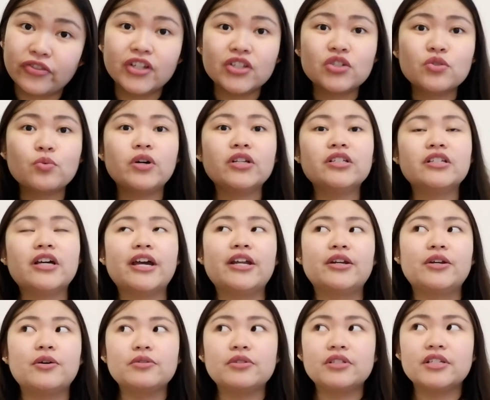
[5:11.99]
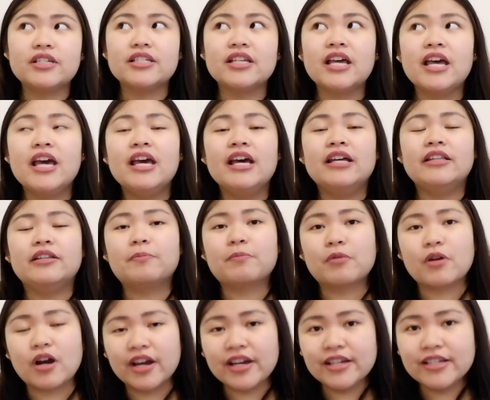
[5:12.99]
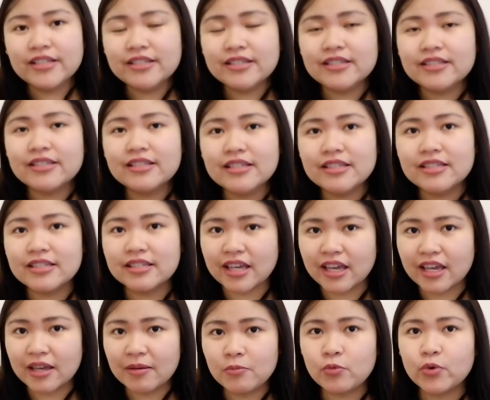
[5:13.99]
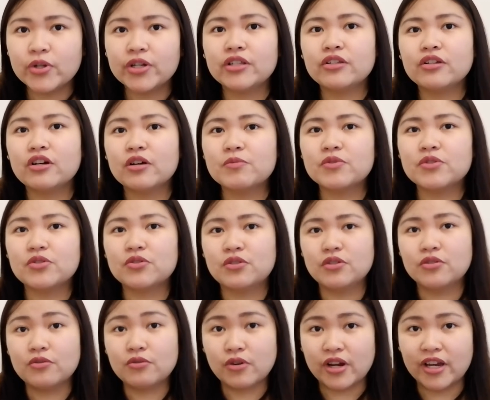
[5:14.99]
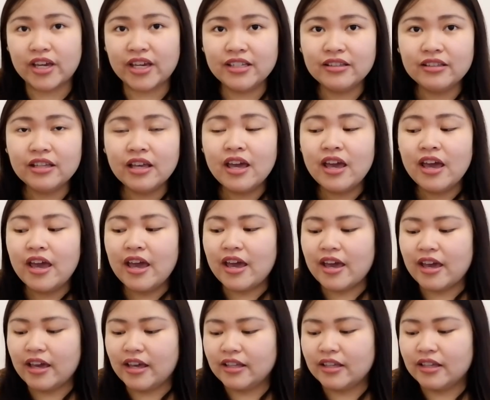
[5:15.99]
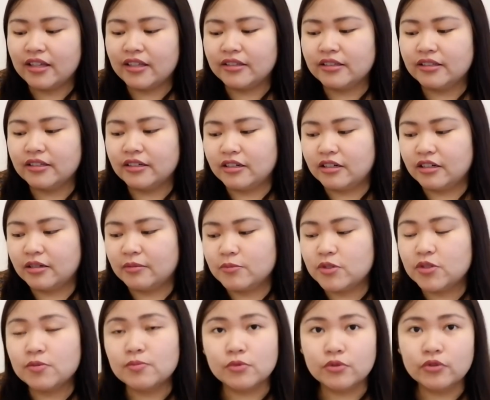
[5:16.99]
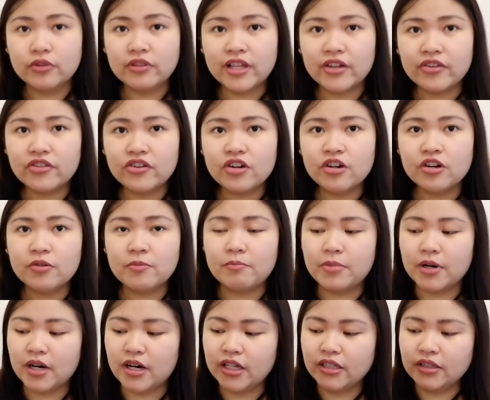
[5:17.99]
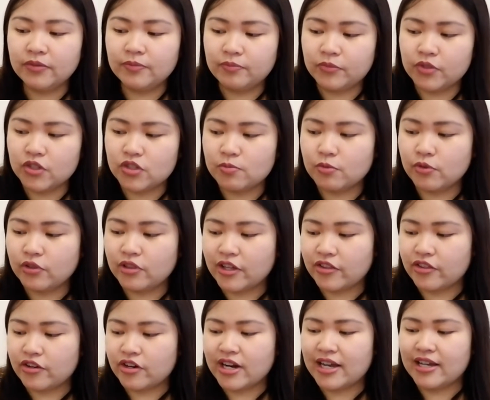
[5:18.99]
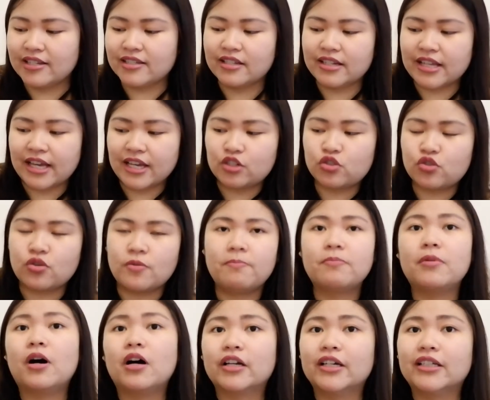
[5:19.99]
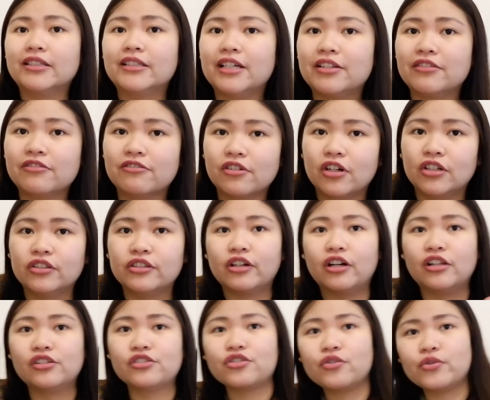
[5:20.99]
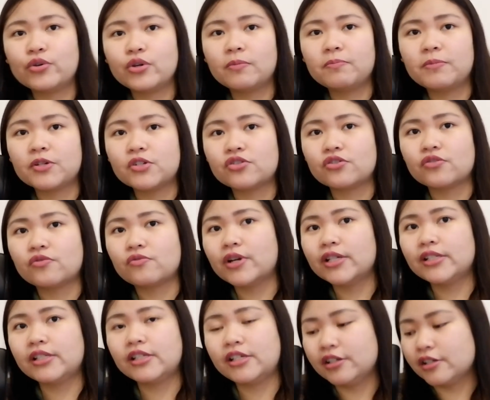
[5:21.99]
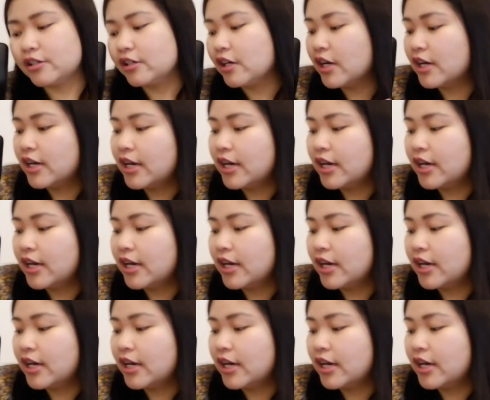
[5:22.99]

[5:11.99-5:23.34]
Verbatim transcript: That's what I noticed. The price is the same when it comes to the grain and um, smooth leather, but the smooth leather has an extra pocket in front. I'll show you a picture right here.